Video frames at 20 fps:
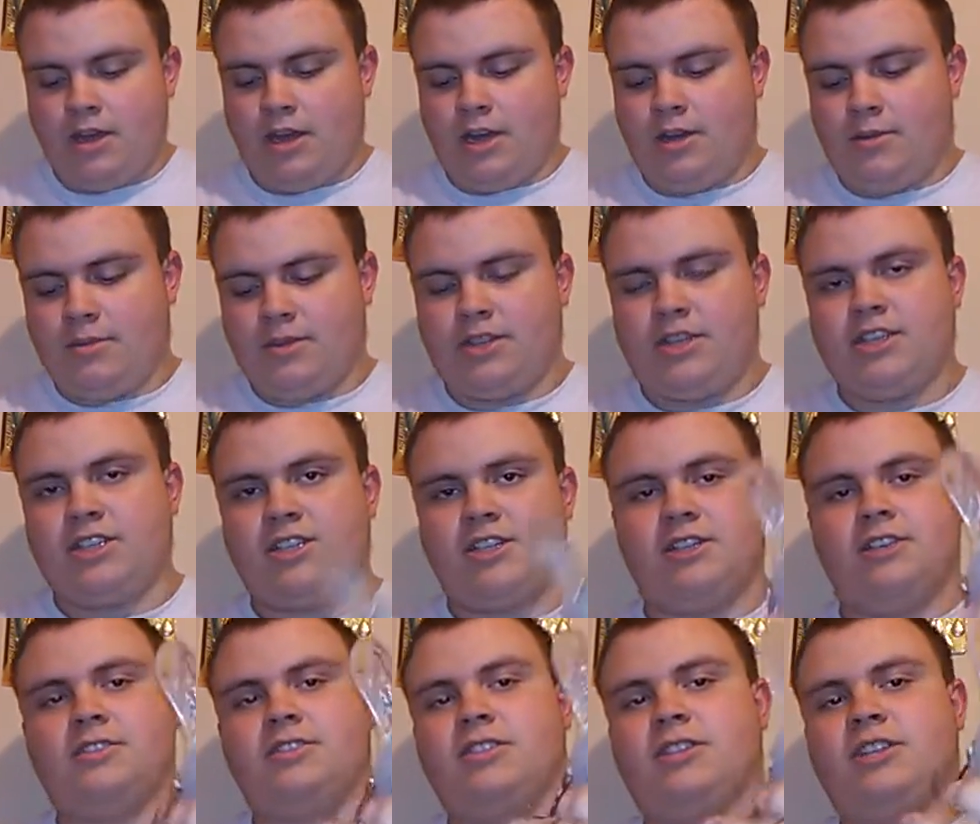But this
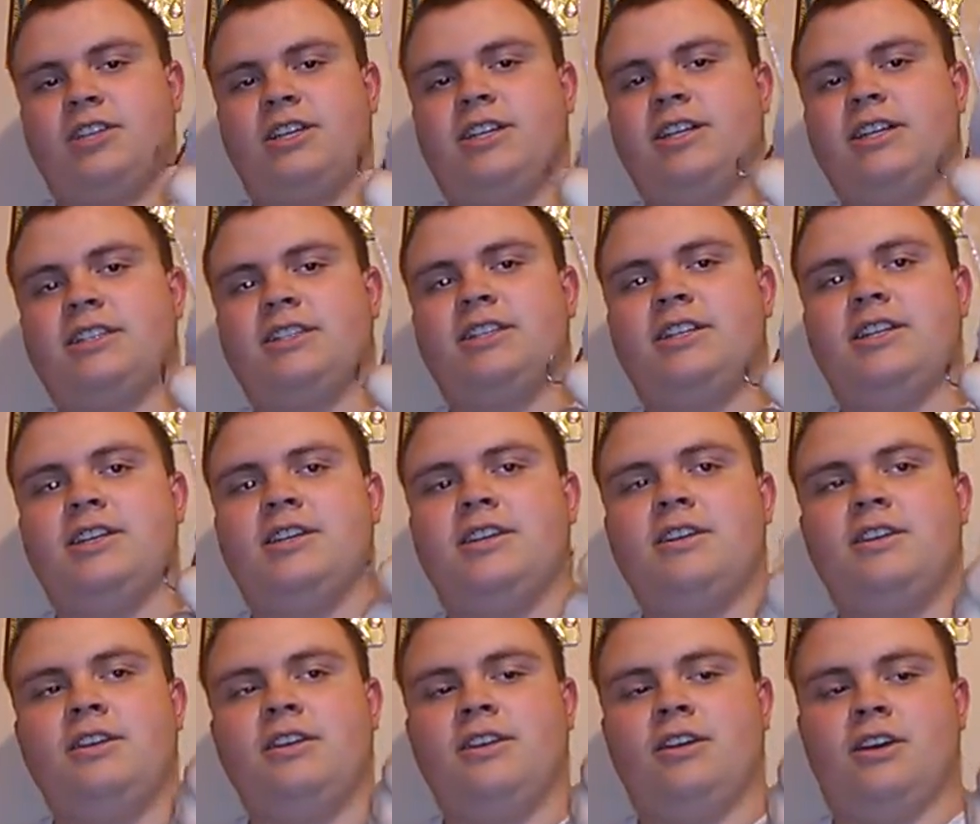here's the 10XD.